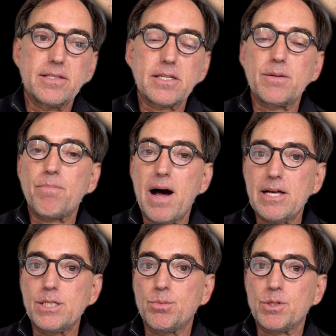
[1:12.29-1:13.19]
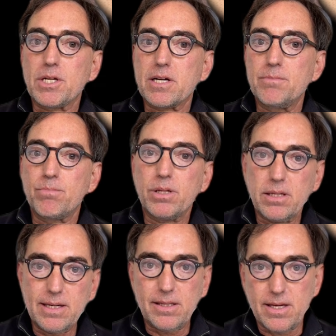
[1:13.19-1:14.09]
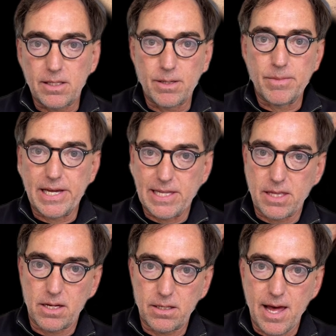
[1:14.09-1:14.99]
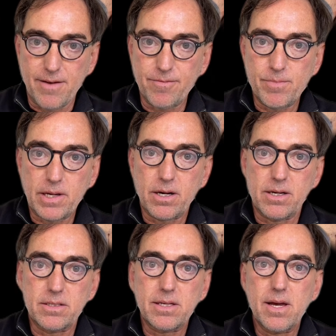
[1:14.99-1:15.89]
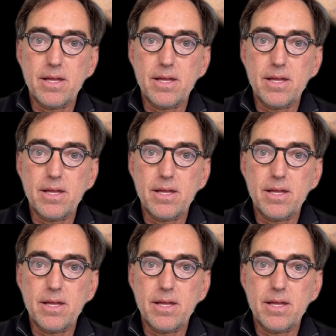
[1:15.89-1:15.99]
it's impossible to completely eliminate the cleft because